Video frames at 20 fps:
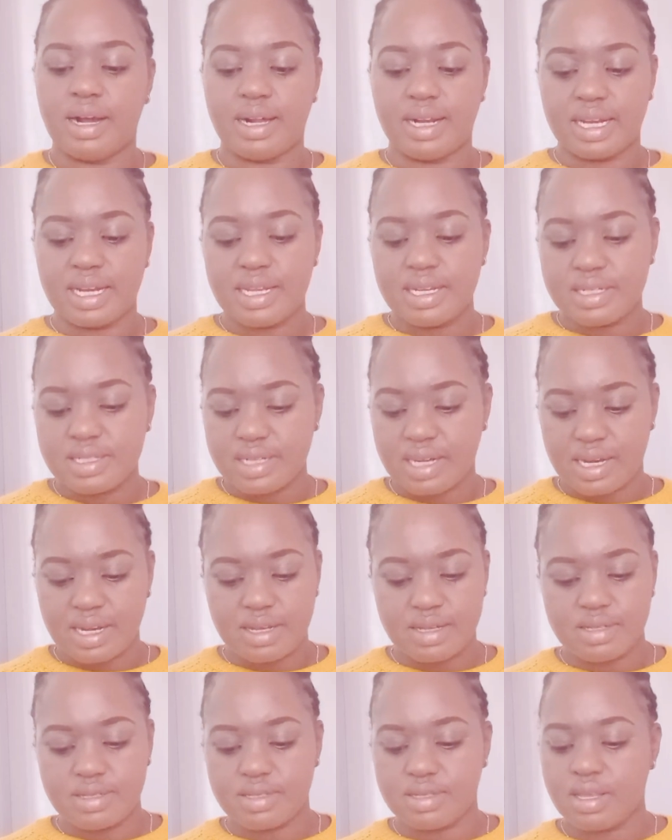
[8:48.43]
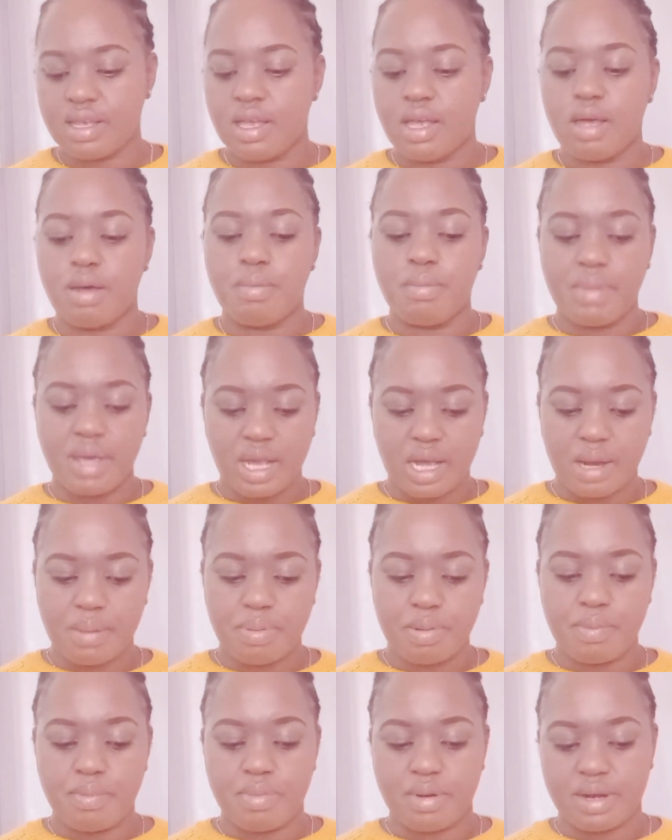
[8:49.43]
glitters,
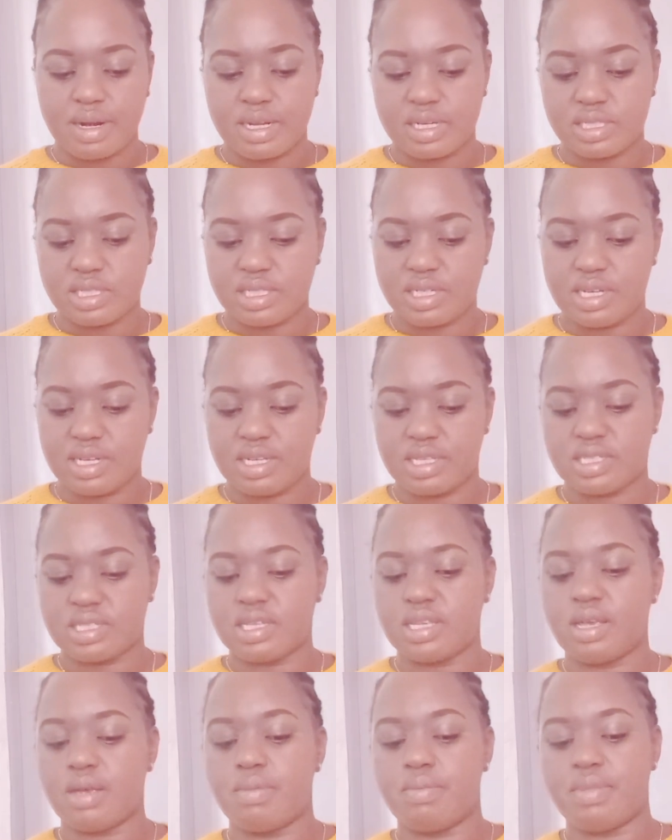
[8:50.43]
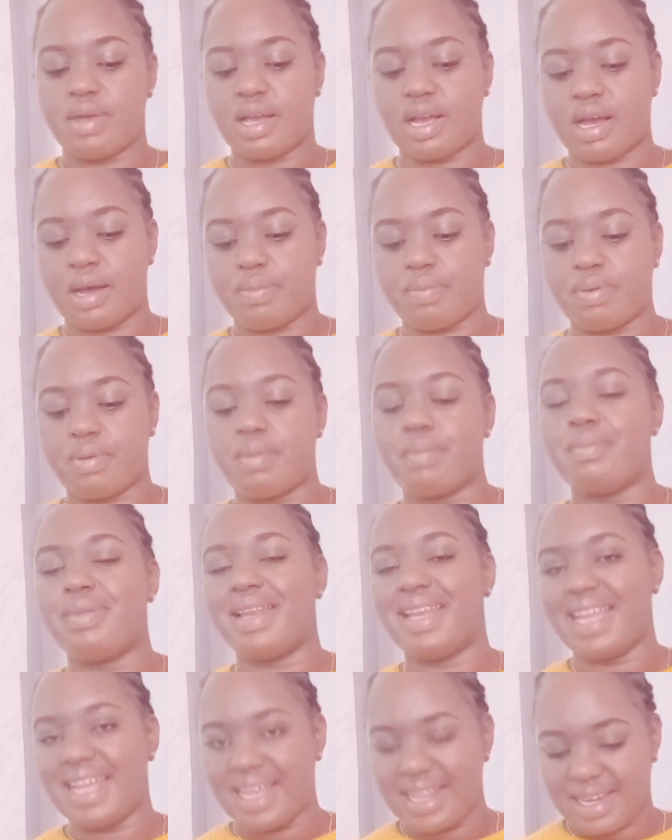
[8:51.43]
makeup brushes, makeup
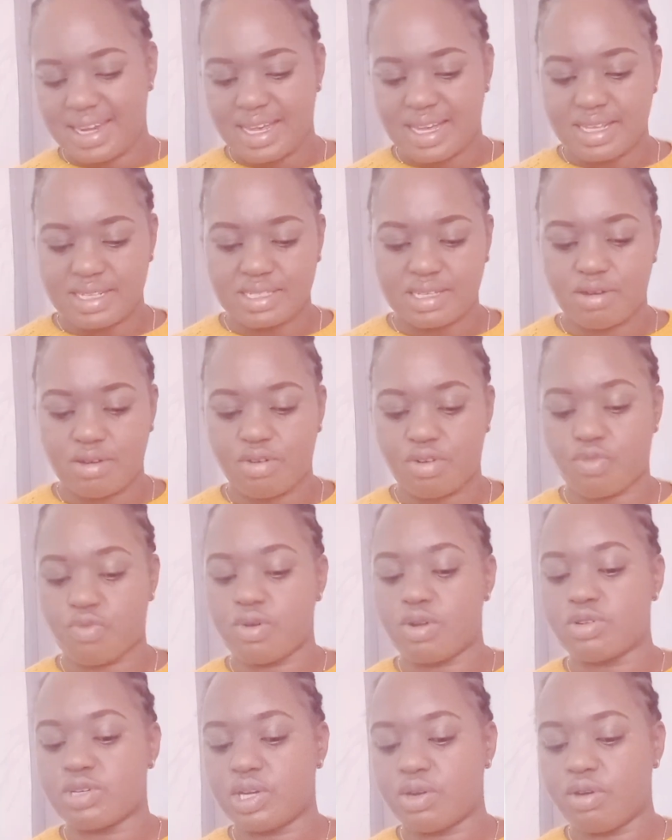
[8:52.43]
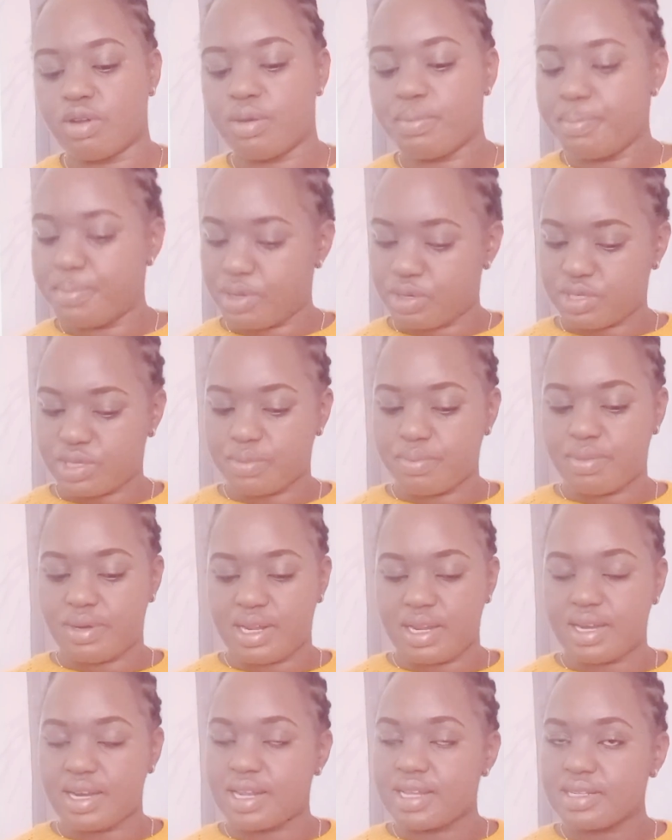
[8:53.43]
blenders, or what we call beauty
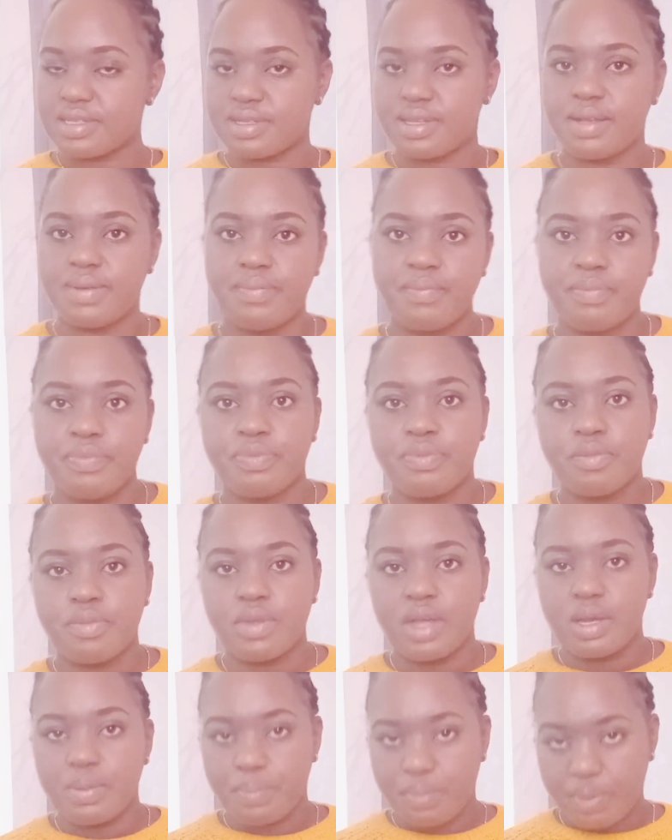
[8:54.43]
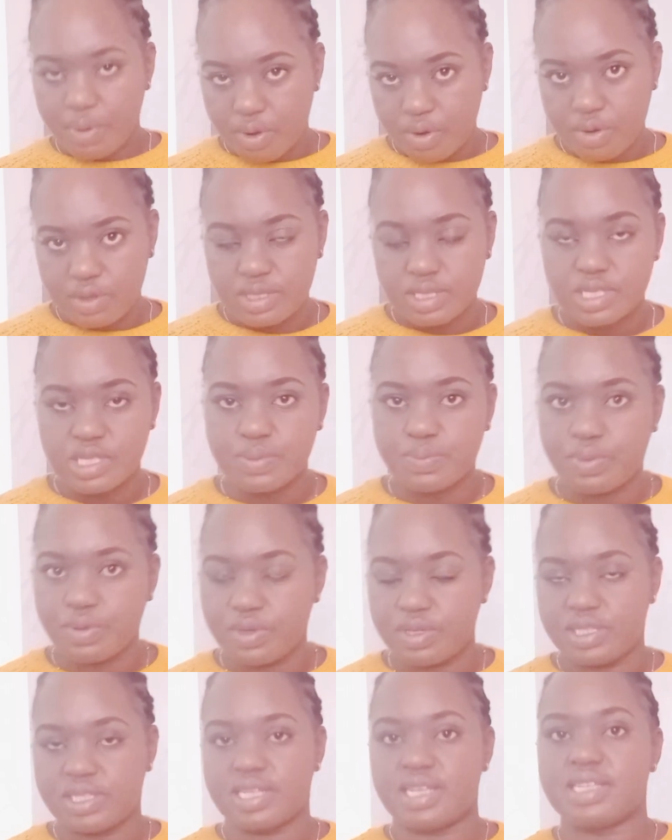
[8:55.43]
blenders, ponds,
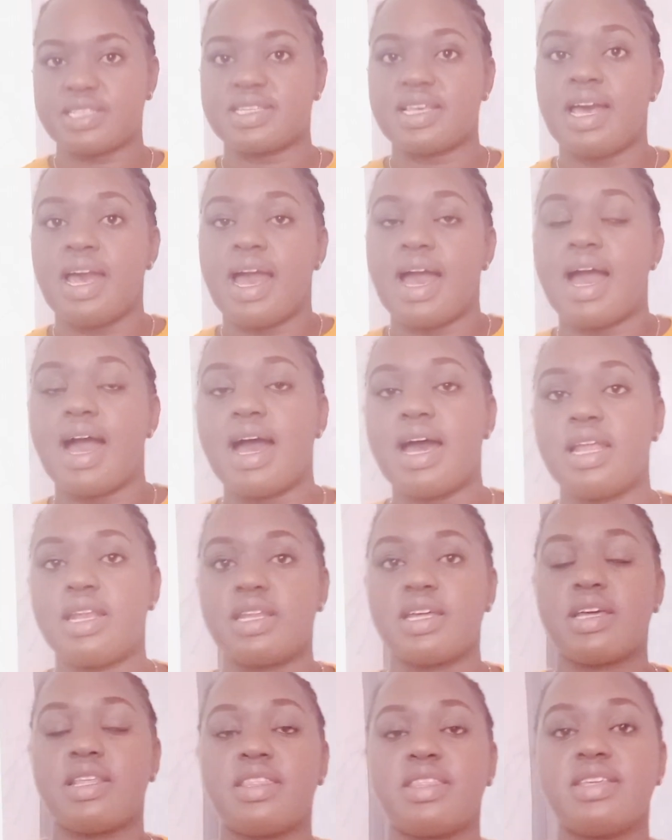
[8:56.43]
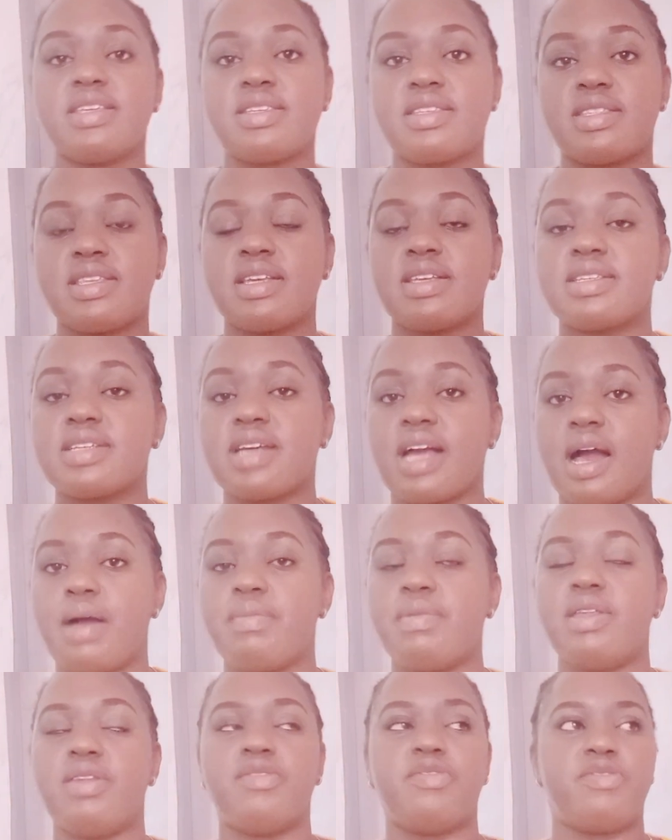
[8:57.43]
sponges, and these things
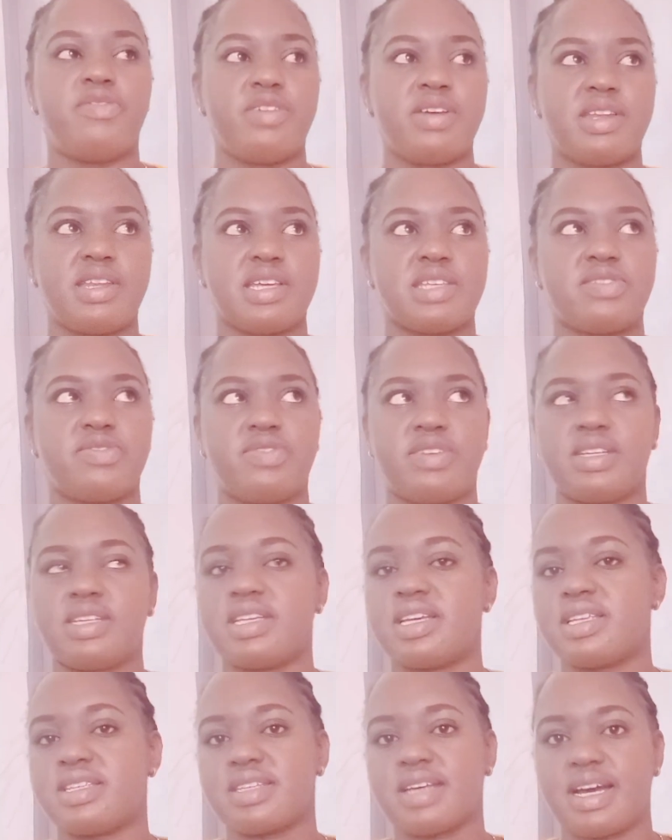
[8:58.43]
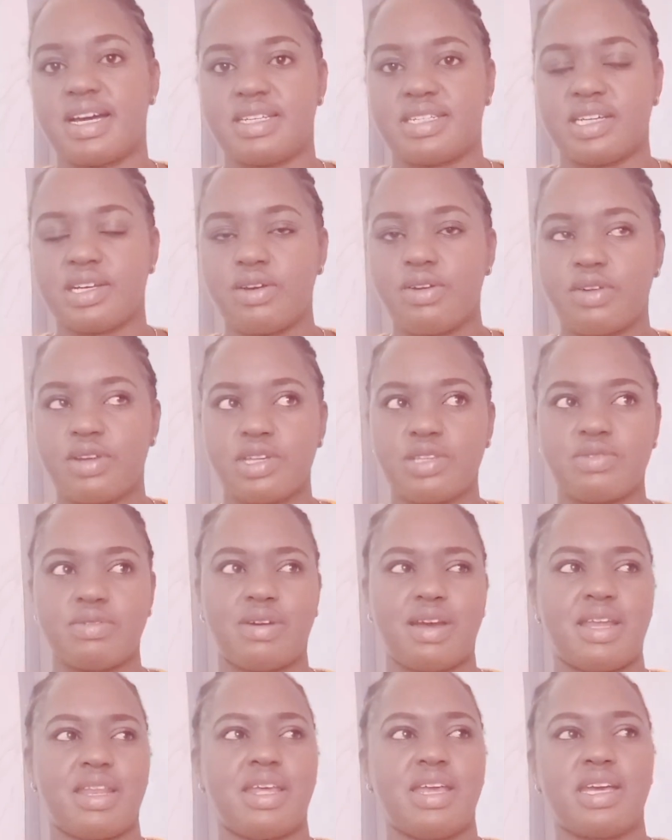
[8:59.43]
come in various categories.
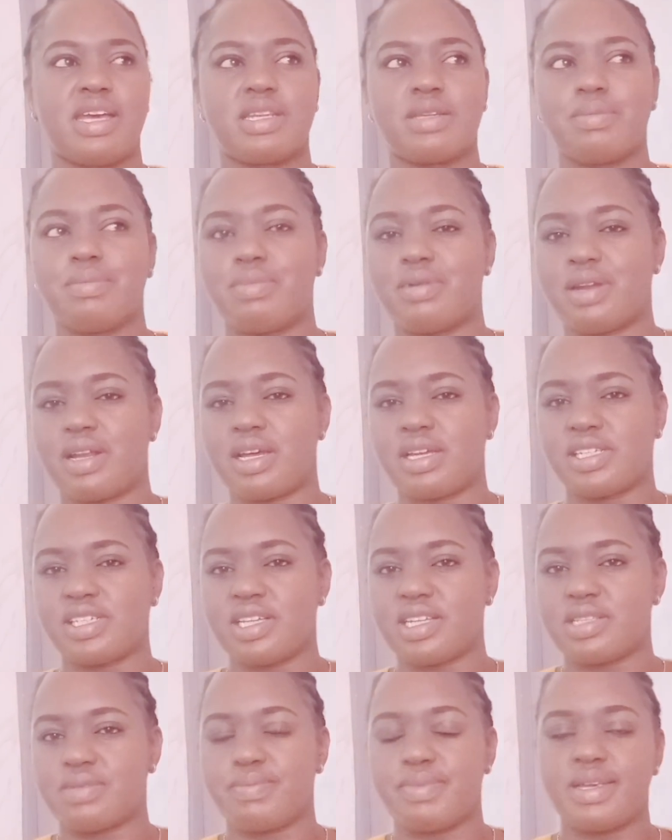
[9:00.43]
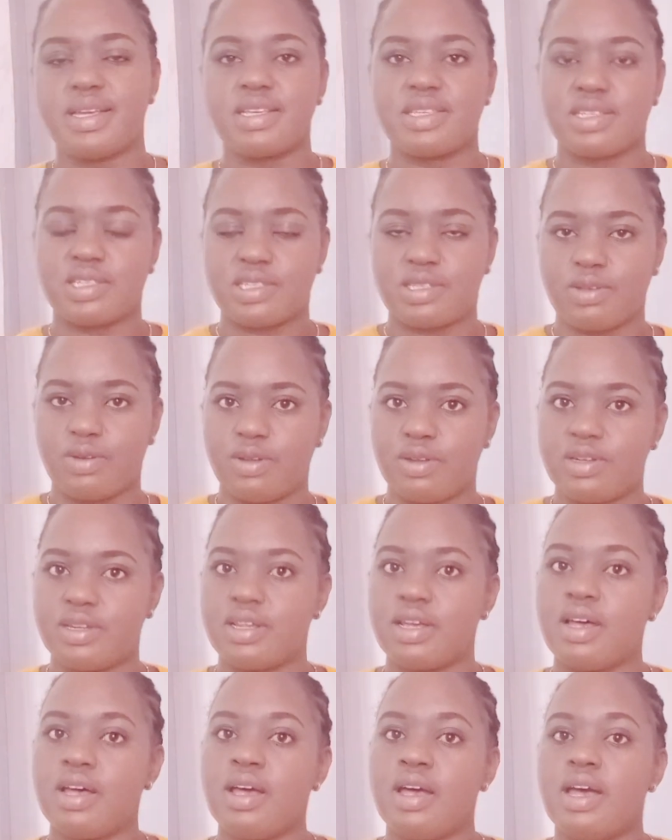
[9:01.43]
You can get brushes being
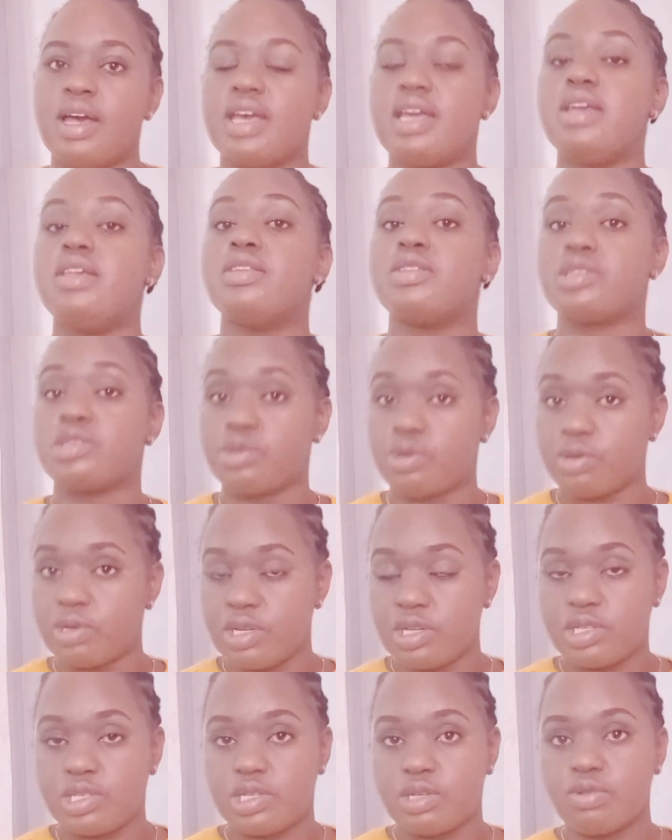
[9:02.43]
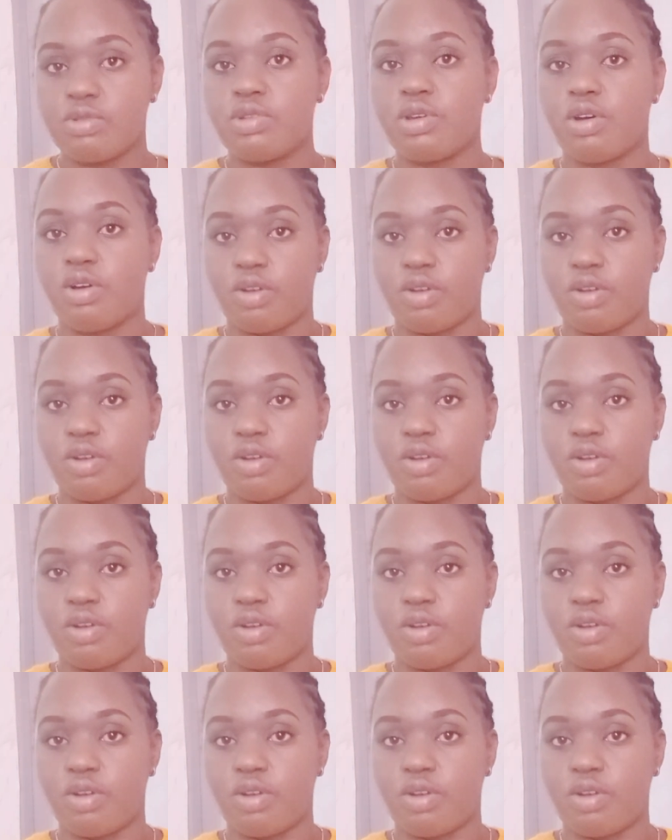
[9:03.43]
sold in solitude